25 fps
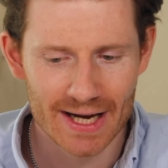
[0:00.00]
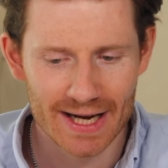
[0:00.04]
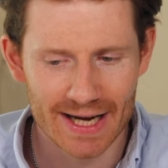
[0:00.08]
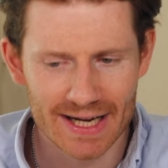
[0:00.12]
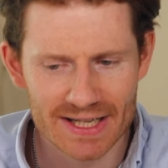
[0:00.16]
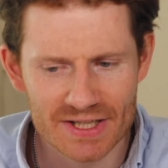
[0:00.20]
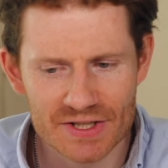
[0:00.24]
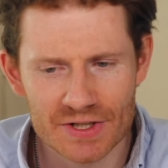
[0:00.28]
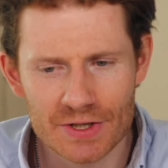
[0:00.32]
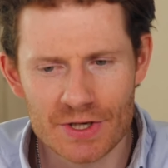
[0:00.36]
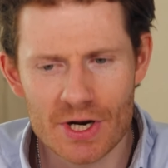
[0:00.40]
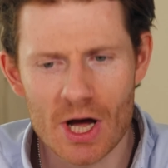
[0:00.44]

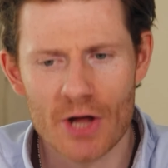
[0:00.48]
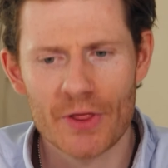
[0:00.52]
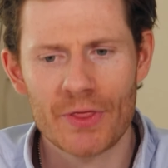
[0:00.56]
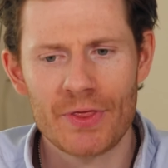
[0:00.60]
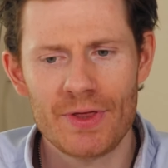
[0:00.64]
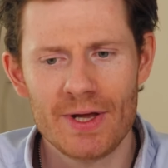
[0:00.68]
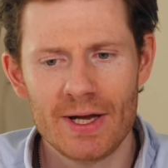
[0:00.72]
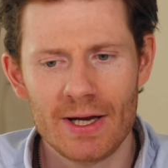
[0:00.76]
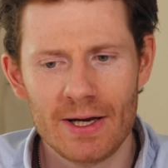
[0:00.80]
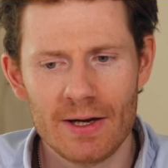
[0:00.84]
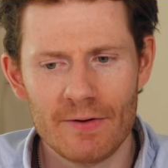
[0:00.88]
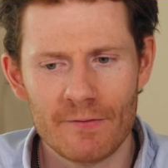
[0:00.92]
It's
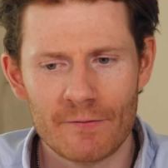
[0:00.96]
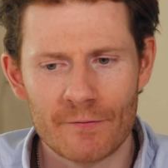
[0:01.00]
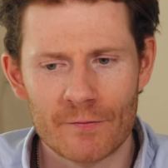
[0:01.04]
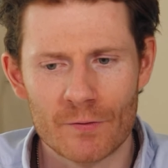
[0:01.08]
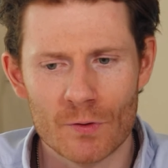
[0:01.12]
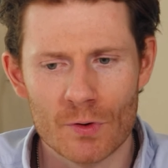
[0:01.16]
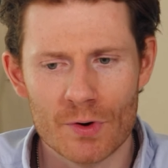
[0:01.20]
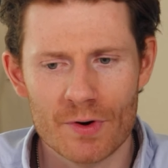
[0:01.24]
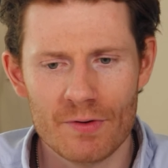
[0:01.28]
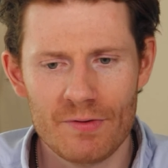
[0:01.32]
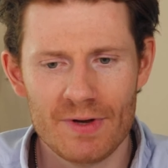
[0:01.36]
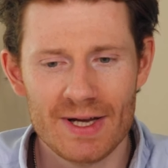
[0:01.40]
nothing
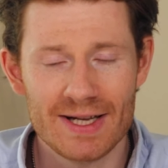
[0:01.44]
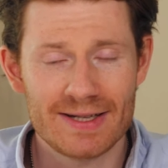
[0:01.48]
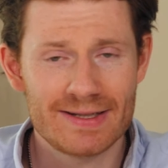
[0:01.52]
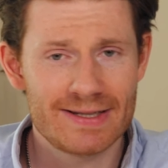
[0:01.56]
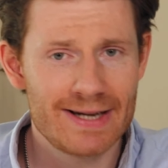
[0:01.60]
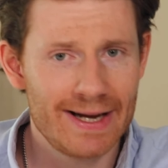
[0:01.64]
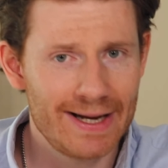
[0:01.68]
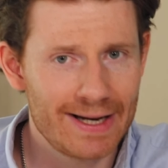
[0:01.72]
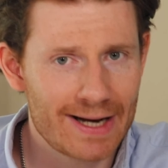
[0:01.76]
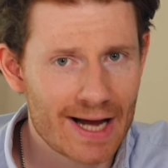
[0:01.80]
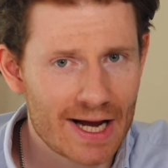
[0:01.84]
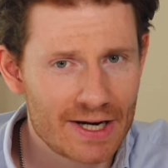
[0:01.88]
for the
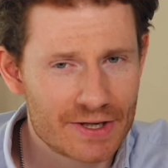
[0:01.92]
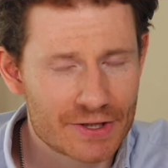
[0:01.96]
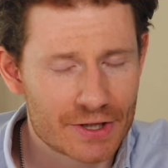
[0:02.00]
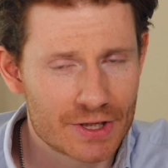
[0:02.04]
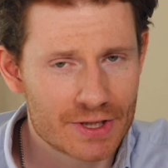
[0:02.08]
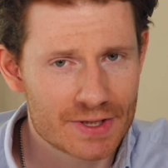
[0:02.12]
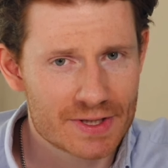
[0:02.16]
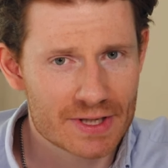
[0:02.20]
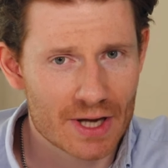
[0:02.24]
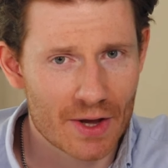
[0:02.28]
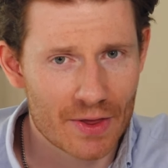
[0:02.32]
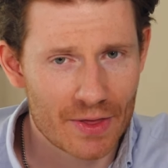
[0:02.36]

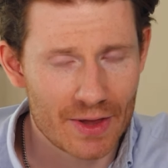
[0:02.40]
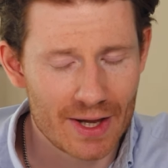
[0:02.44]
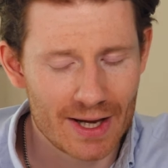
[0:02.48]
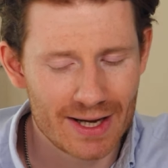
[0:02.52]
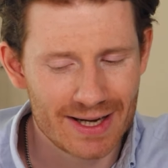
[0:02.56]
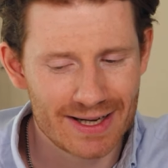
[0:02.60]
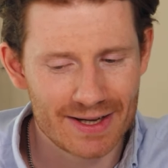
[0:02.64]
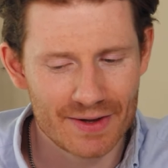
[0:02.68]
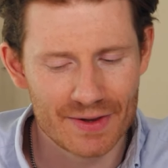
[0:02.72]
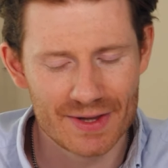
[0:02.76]
teenagers, I think.